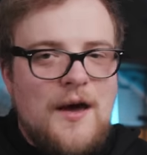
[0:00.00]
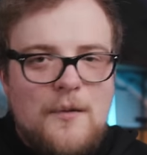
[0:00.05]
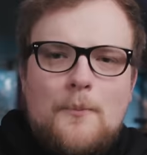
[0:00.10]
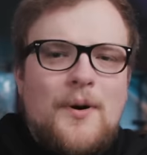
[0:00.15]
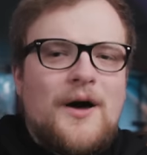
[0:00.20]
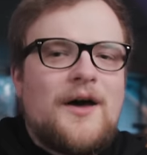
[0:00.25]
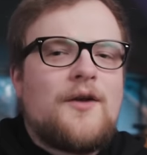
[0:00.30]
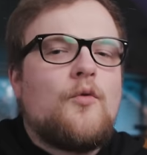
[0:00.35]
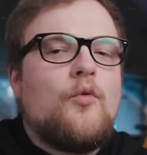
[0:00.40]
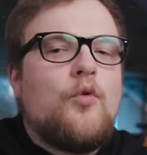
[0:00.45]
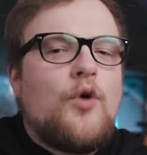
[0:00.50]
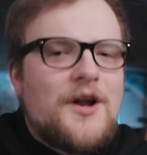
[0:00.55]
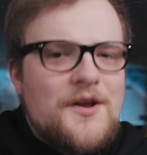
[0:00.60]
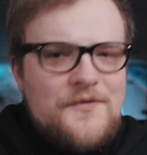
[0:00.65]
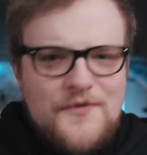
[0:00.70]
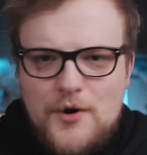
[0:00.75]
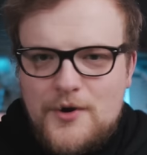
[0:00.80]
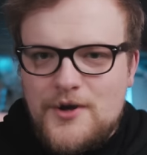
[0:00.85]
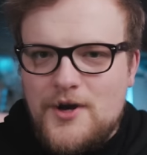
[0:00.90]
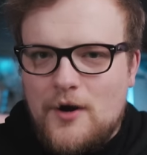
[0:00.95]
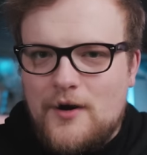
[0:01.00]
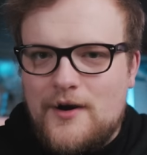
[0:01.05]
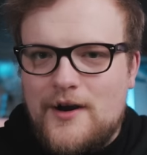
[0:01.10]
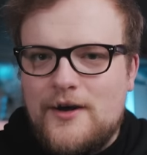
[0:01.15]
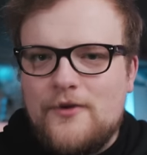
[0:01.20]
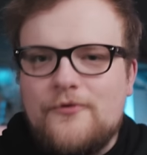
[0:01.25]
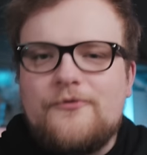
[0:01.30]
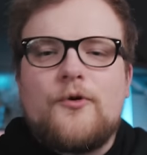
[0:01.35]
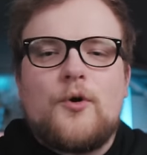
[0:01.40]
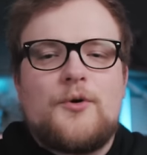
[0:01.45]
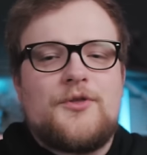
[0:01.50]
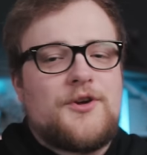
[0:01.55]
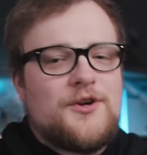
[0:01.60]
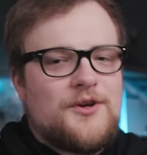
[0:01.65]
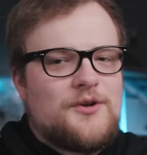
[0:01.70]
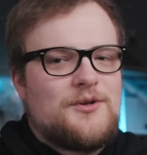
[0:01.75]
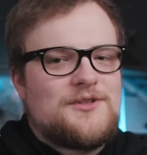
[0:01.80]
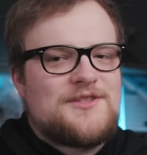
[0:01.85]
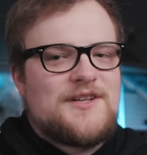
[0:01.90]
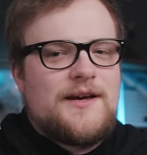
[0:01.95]
But what if you're yearning for the
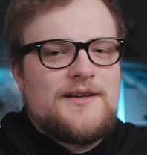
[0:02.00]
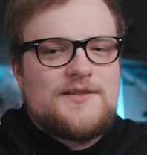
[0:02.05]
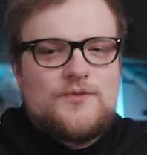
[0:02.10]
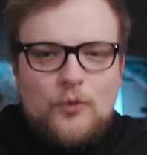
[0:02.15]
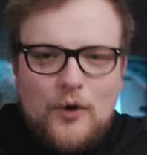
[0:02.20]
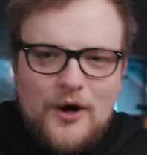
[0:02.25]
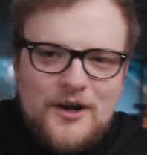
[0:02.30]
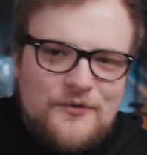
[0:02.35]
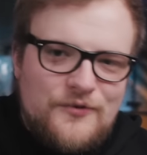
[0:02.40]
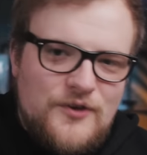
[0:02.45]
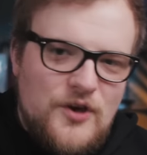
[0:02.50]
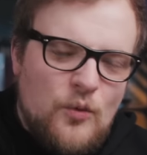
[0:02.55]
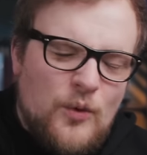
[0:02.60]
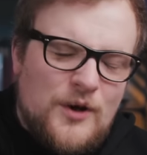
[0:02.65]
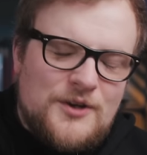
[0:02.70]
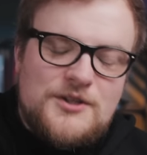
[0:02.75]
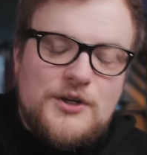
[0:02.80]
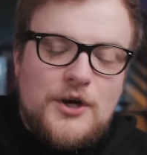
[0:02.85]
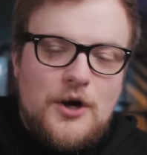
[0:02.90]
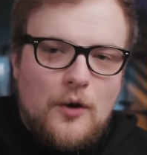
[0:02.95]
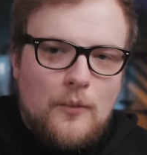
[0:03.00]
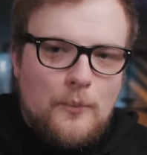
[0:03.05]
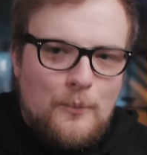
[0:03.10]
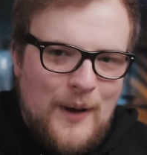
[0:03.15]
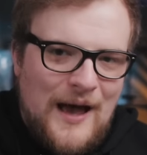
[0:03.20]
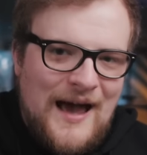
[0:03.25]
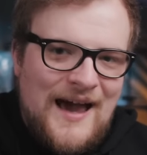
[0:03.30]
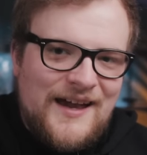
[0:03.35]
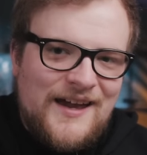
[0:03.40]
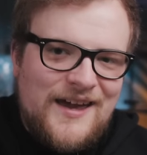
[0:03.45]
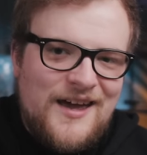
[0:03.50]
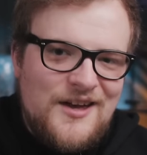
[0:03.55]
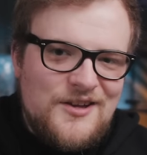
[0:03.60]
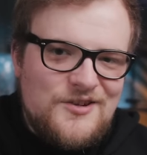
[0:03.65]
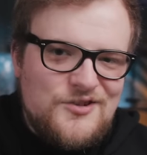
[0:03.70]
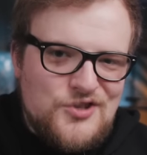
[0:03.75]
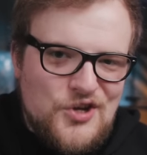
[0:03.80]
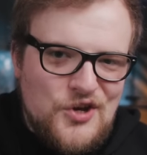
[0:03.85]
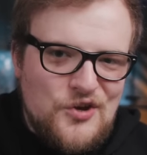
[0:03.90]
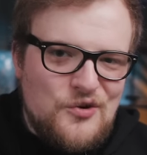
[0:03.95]
good old days? What if you want to go back
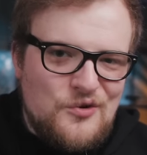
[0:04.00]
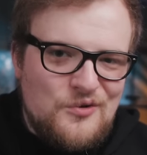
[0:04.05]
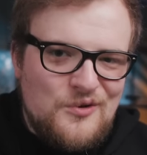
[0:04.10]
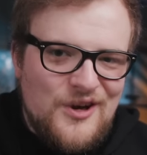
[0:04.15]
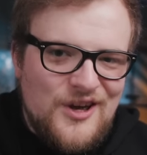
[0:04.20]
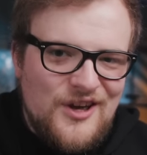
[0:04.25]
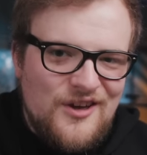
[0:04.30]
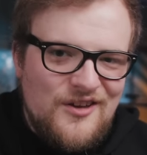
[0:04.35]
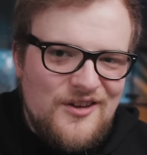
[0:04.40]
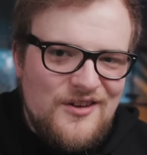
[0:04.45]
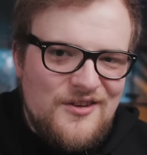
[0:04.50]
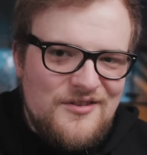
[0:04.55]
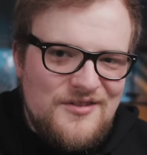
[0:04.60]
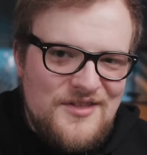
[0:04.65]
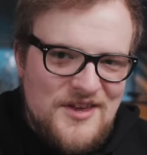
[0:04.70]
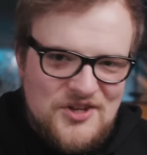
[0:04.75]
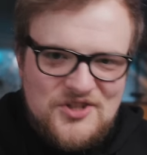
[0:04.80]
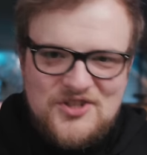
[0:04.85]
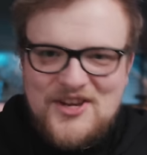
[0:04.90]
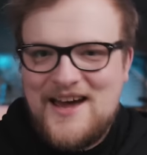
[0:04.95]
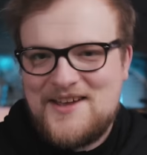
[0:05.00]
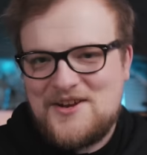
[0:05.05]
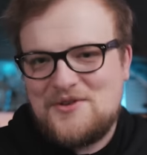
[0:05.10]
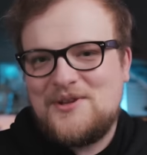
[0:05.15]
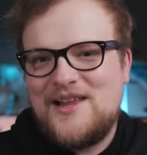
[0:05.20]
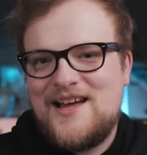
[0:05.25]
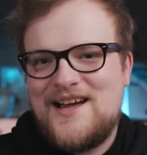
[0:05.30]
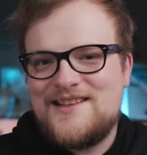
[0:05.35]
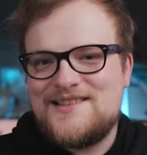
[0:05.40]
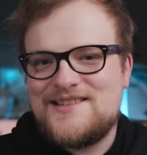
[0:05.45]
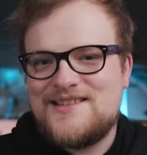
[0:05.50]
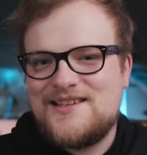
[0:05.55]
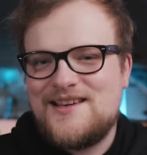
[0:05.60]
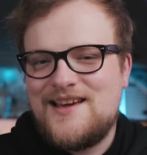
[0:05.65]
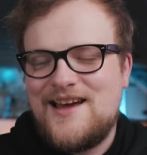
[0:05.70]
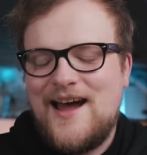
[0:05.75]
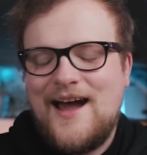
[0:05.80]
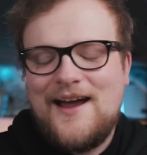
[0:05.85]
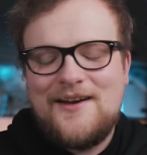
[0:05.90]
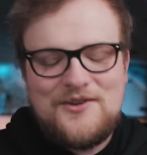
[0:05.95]
to the Shadowlands
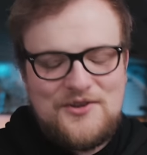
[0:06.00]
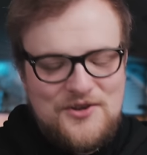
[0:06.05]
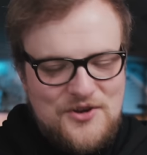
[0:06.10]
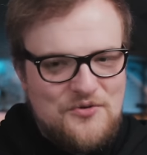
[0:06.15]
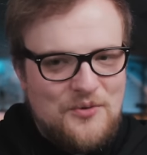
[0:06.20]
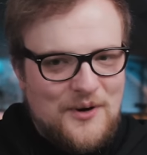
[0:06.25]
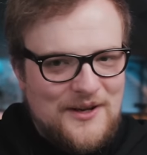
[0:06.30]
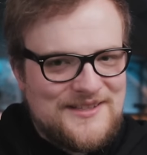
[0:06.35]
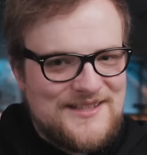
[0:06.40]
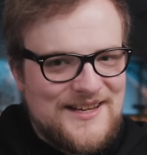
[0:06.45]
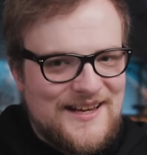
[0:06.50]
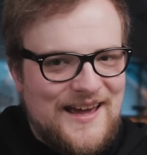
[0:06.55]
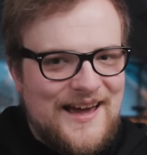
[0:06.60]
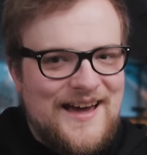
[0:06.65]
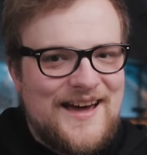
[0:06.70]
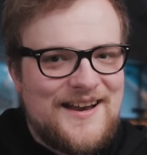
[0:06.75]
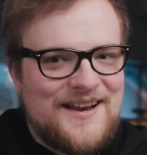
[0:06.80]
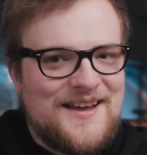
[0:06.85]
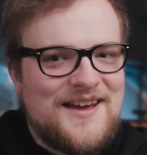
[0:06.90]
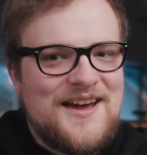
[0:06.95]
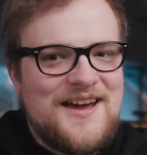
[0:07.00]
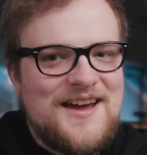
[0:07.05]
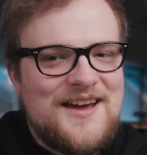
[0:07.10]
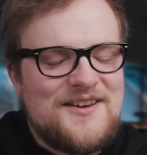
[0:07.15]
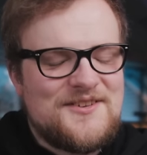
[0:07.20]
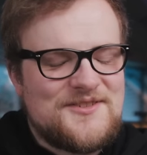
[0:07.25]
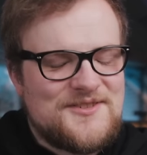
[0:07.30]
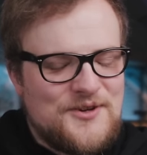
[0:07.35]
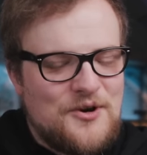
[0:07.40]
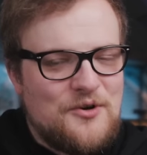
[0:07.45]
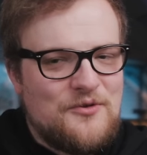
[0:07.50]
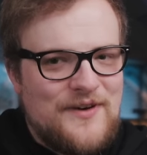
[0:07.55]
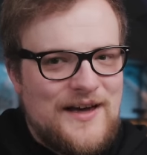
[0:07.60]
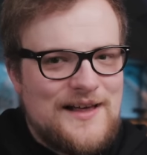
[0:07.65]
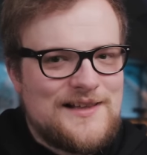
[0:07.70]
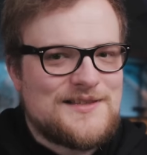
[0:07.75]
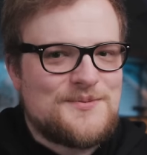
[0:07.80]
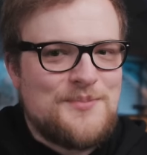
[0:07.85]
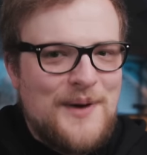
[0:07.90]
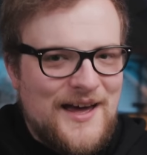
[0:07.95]
and you want to get
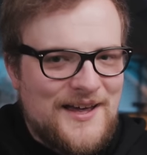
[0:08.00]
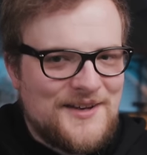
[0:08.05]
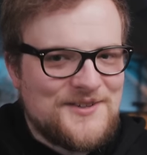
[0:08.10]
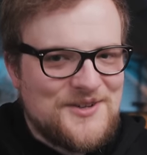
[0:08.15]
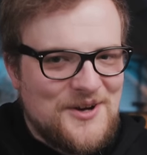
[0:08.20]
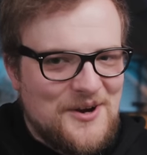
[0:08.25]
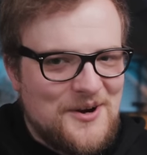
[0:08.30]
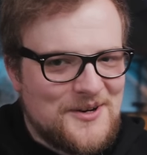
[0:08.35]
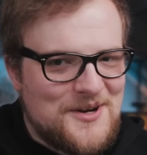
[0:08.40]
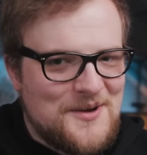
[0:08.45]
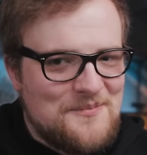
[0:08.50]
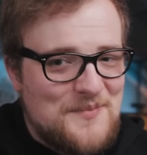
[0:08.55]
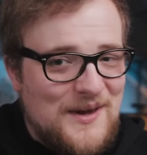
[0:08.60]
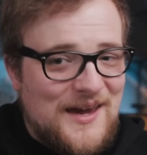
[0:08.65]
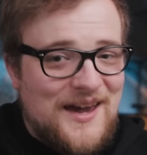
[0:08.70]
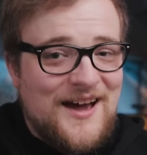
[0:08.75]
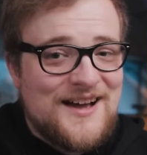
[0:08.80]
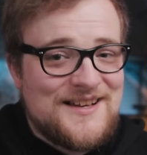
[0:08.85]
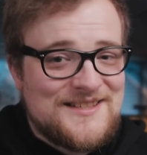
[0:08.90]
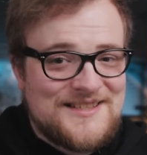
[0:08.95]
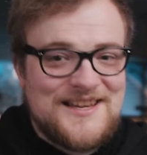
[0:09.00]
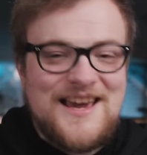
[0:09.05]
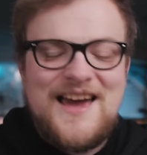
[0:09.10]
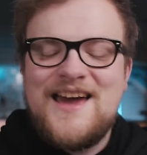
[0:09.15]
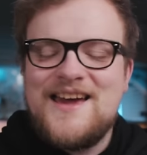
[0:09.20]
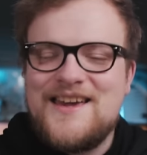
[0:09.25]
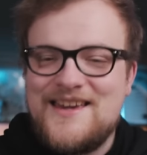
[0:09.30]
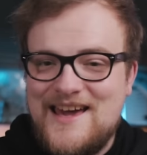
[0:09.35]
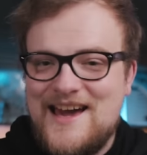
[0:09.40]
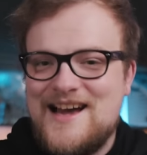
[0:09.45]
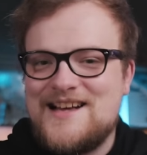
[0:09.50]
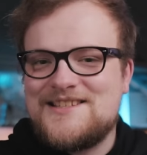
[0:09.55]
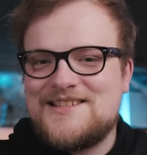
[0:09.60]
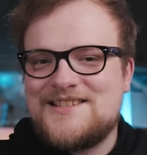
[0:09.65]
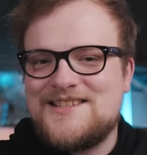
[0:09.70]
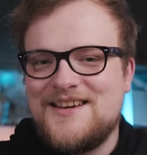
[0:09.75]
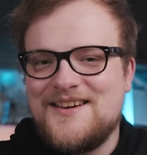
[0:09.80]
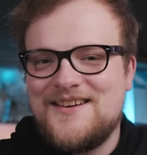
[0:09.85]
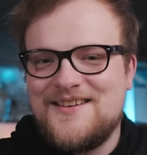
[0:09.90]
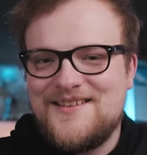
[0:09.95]
Zovaal's pet dog? Because
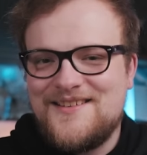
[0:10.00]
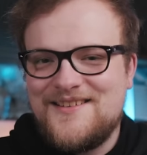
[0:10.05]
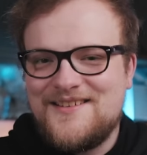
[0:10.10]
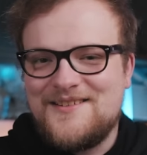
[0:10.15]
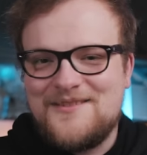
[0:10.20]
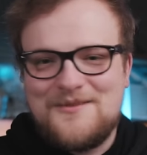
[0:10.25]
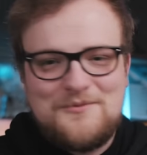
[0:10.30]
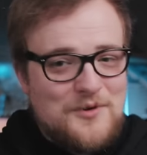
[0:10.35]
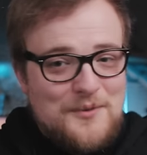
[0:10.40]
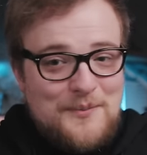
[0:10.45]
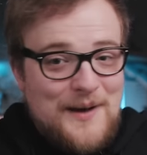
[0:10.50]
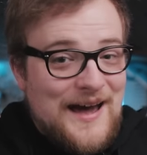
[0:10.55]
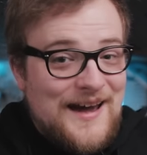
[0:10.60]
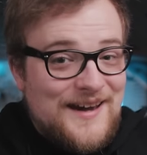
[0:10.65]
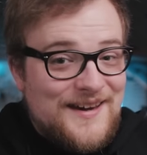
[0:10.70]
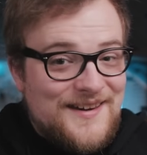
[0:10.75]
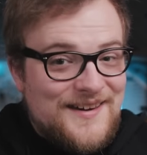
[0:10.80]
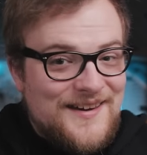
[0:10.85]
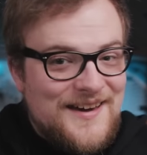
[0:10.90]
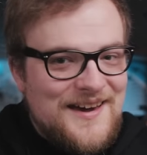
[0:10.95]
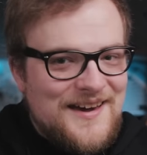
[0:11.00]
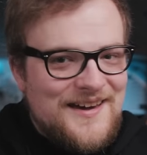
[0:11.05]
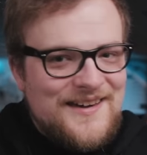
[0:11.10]
yes, we're back!